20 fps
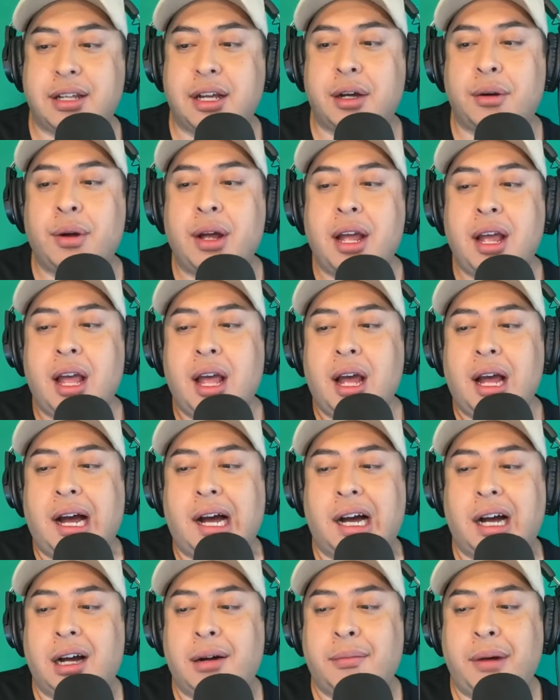So
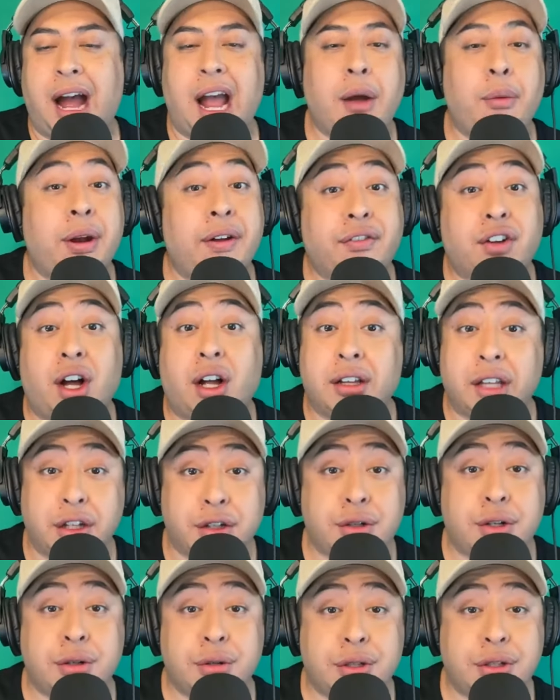um, I would have called
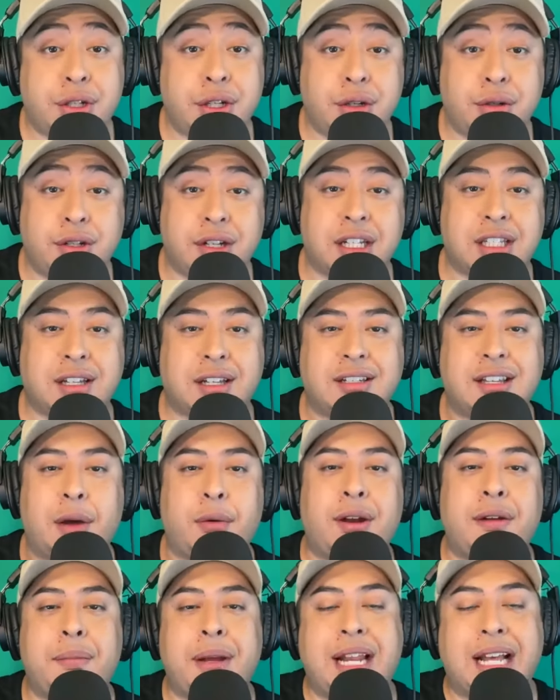a truce too, just because
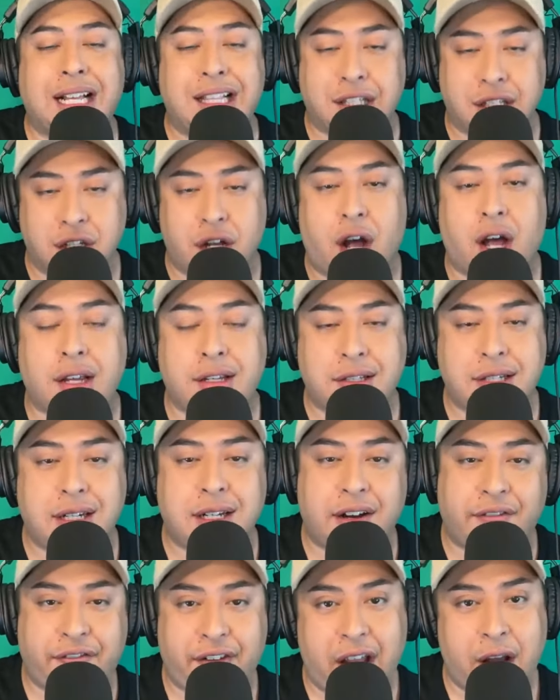I would have been
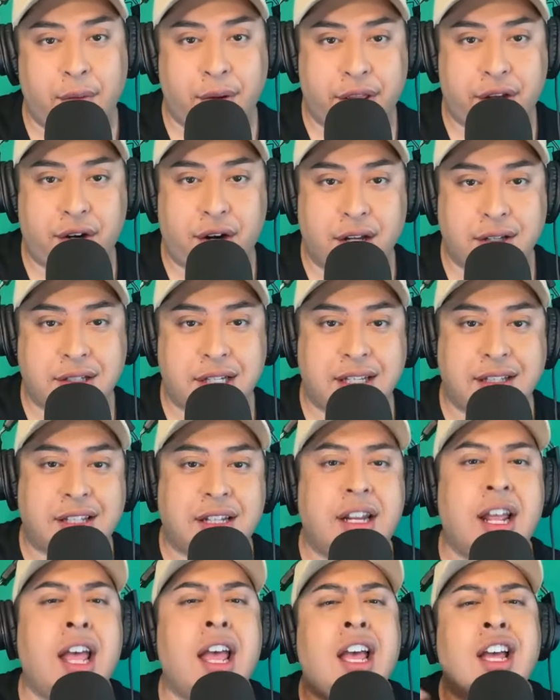exhausted to fight with her all
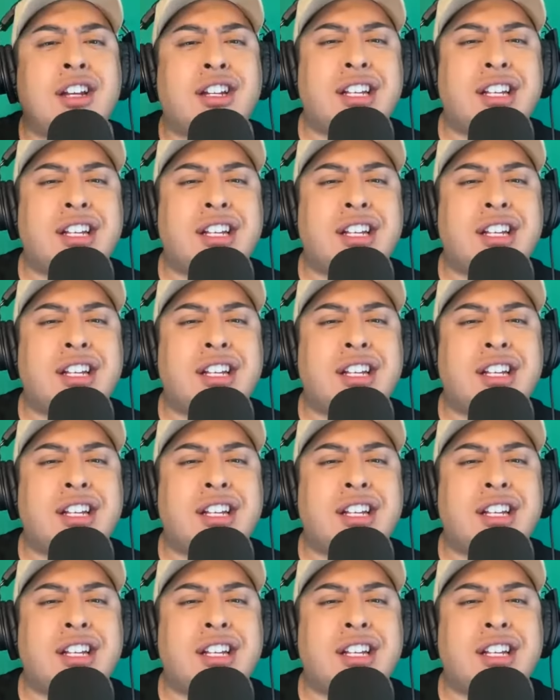season.